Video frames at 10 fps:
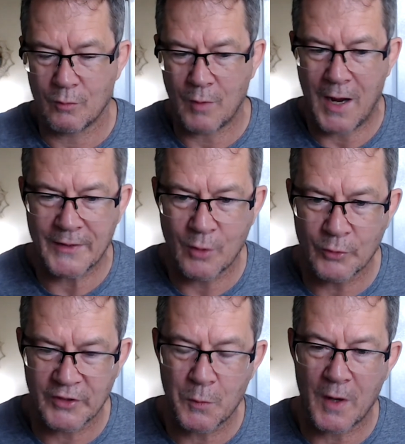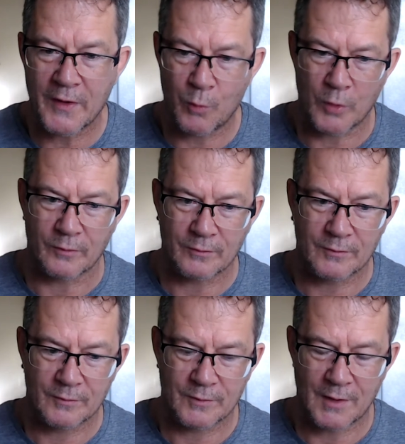I don't see why they wouldn't.
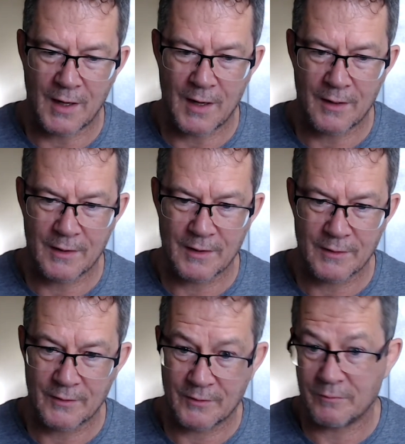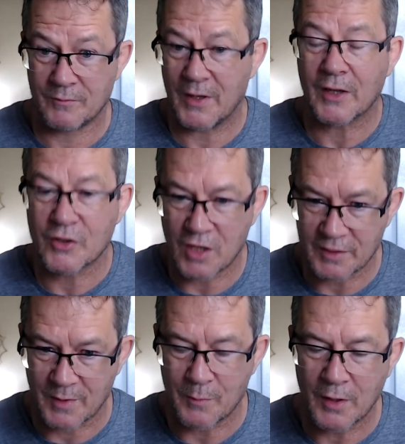They could charge
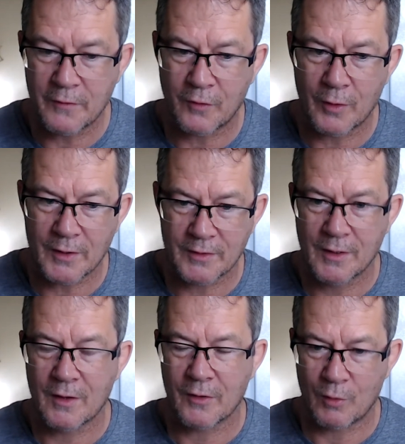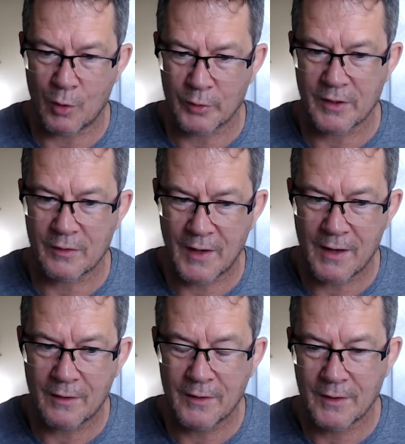me money for it. They're already
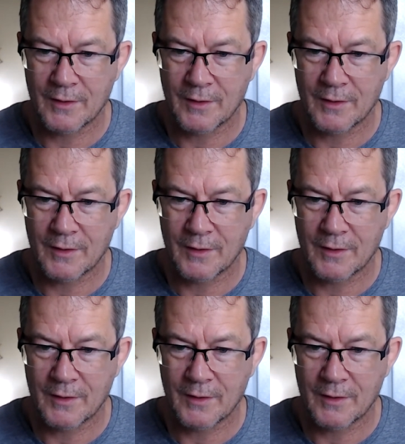there.